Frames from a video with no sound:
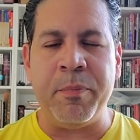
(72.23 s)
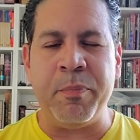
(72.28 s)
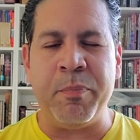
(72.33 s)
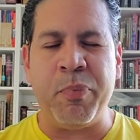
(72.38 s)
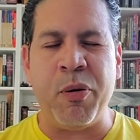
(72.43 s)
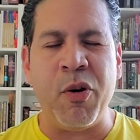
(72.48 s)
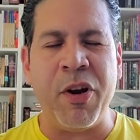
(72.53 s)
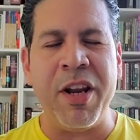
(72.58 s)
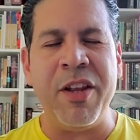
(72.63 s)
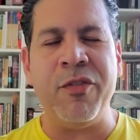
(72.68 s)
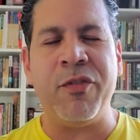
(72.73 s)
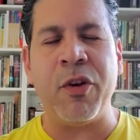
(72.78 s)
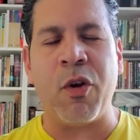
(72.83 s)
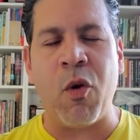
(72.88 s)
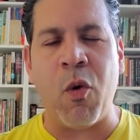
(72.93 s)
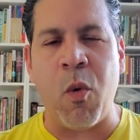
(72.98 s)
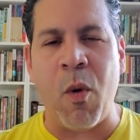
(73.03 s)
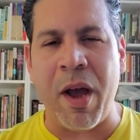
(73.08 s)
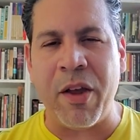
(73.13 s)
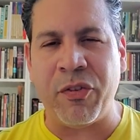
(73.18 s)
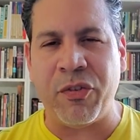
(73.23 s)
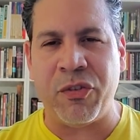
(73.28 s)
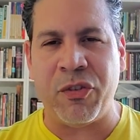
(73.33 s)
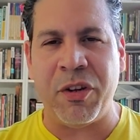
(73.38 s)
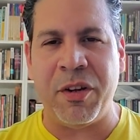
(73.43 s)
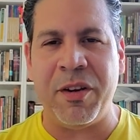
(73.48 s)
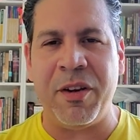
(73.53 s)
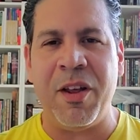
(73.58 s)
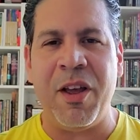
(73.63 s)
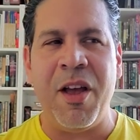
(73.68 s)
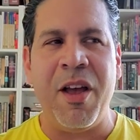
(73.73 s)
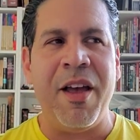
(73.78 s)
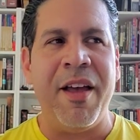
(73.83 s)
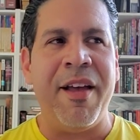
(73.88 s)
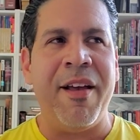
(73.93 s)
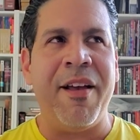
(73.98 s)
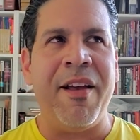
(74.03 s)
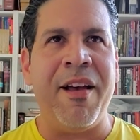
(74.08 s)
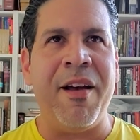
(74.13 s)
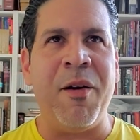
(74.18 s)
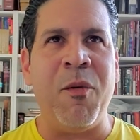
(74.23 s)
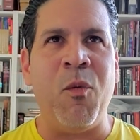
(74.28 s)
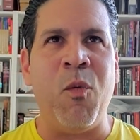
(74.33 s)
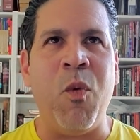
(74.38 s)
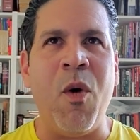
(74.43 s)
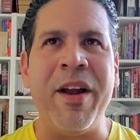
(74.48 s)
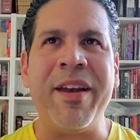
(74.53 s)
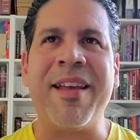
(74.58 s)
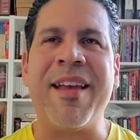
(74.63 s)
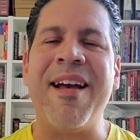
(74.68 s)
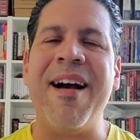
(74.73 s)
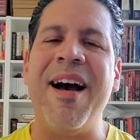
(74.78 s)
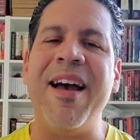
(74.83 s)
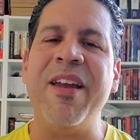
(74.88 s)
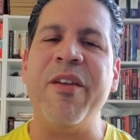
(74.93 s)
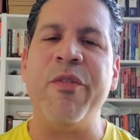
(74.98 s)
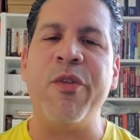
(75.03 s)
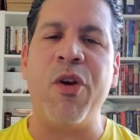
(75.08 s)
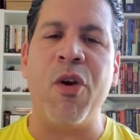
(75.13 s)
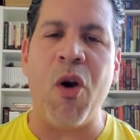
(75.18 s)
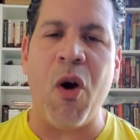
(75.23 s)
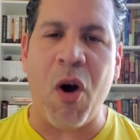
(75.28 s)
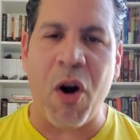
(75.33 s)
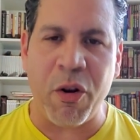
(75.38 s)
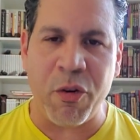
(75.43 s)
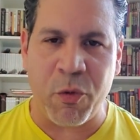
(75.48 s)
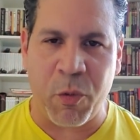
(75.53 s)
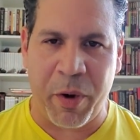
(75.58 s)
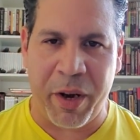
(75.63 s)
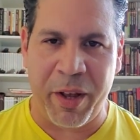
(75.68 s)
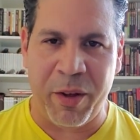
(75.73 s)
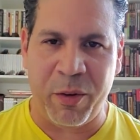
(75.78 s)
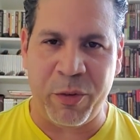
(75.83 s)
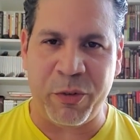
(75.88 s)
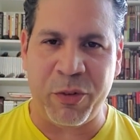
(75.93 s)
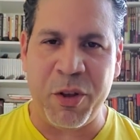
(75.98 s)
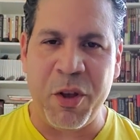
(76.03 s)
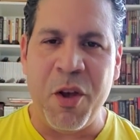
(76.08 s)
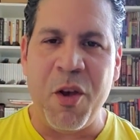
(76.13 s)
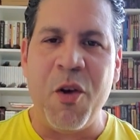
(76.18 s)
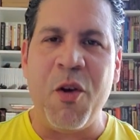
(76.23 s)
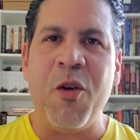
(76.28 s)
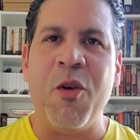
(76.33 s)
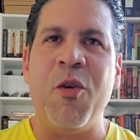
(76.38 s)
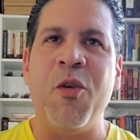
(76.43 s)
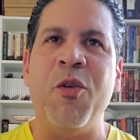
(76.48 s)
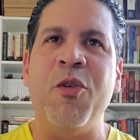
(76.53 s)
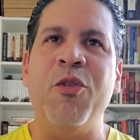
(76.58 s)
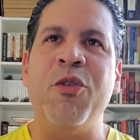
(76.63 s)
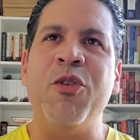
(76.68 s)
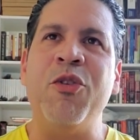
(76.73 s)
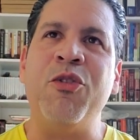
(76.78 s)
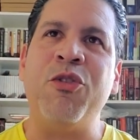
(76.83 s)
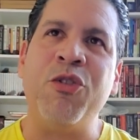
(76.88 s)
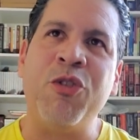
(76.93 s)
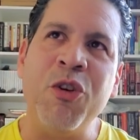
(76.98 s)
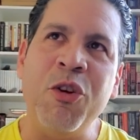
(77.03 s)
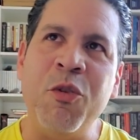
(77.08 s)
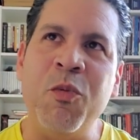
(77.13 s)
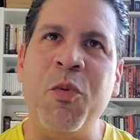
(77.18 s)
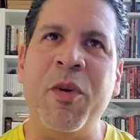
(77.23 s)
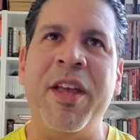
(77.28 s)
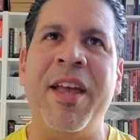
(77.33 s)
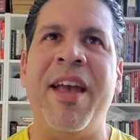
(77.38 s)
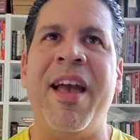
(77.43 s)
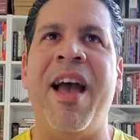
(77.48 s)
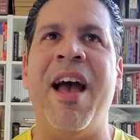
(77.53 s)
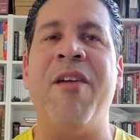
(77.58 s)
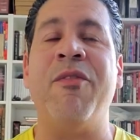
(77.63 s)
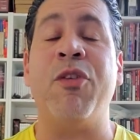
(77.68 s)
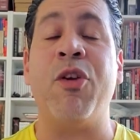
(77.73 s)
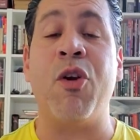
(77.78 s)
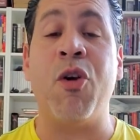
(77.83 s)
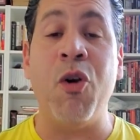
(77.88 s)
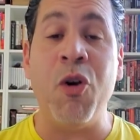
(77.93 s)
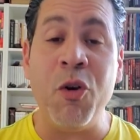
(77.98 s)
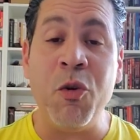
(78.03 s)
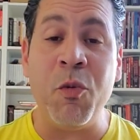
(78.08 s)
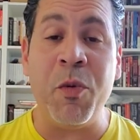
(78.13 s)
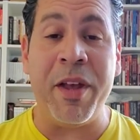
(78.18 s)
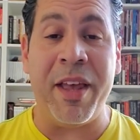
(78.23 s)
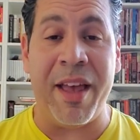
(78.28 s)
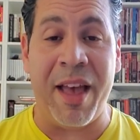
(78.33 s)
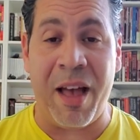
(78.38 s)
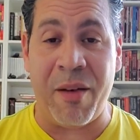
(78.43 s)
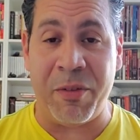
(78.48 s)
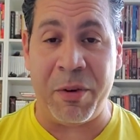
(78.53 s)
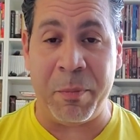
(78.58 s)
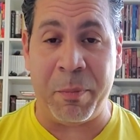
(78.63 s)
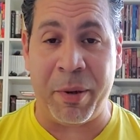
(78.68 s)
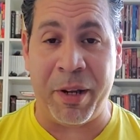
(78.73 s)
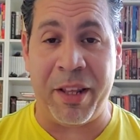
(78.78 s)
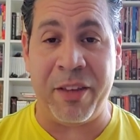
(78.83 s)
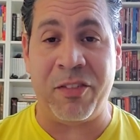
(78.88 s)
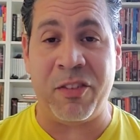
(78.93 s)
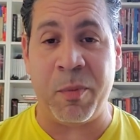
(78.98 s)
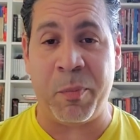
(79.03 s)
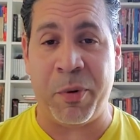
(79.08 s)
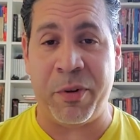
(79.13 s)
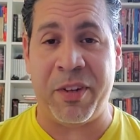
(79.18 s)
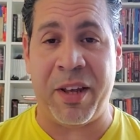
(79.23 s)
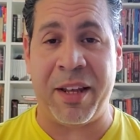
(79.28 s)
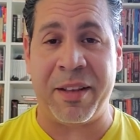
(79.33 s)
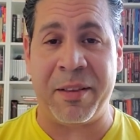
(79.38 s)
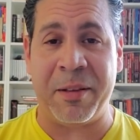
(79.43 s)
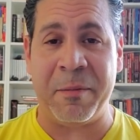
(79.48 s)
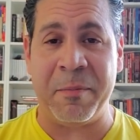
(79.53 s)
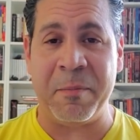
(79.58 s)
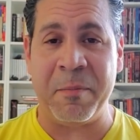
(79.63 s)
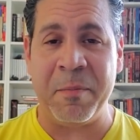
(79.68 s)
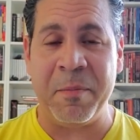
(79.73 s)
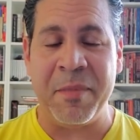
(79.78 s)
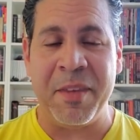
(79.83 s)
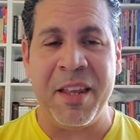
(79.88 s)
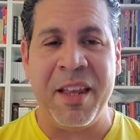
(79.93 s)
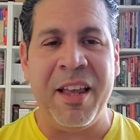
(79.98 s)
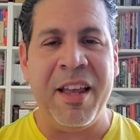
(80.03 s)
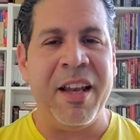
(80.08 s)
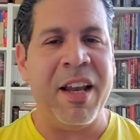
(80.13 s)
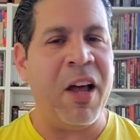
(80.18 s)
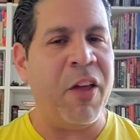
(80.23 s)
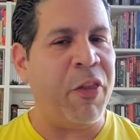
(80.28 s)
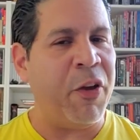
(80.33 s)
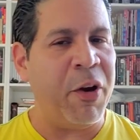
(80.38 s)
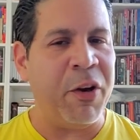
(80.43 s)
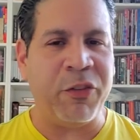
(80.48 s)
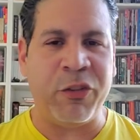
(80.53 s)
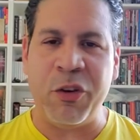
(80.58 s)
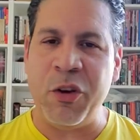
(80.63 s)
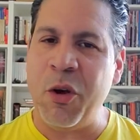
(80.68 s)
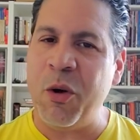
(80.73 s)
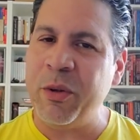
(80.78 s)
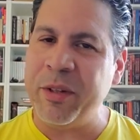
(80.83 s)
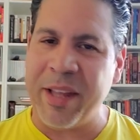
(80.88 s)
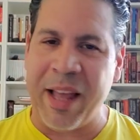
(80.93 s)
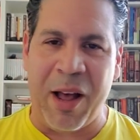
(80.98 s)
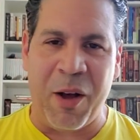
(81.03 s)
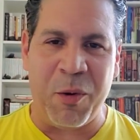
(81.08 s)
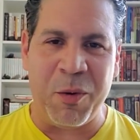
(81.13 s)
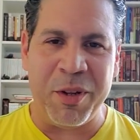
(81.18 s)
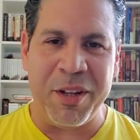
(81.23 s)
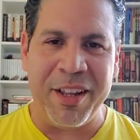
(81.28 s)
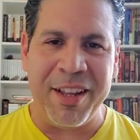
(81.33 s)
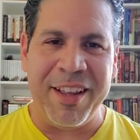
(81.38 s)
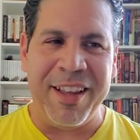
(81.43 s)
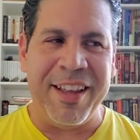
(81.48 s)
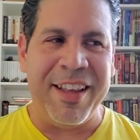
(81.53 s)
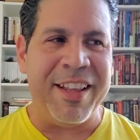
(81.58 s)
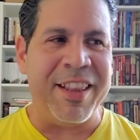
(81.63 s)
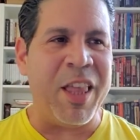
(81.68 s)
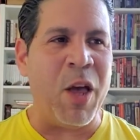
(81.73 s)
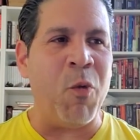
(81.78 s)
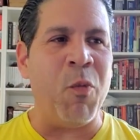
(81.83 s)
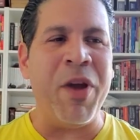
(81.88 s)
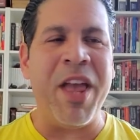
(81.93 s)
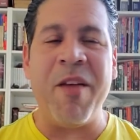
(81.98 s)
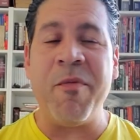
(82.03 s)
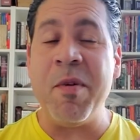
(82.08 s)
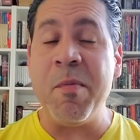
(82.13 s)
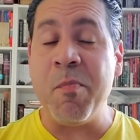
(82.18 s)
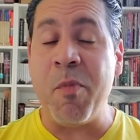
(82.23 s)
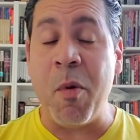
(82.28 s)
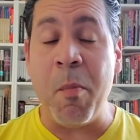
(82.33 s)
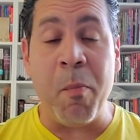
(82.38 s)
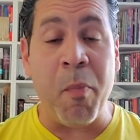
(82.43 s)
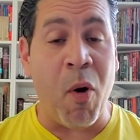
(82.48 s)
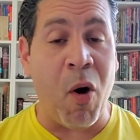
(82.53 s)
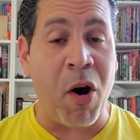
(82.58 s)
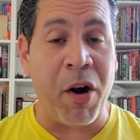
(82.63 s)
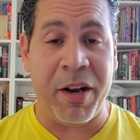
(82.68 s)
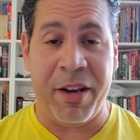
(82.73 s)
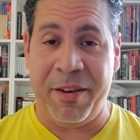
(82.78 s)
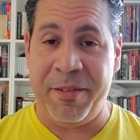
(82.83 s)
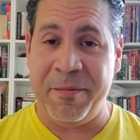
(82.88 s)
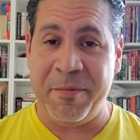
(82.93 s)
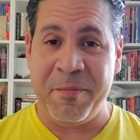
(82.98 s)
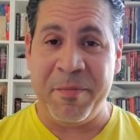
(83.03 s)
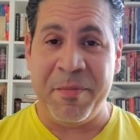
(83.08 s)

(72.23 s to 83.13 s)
put into question what kind of guardrails should we have, could we have in place to protect them. Now, there is no doubt that we have been bombarded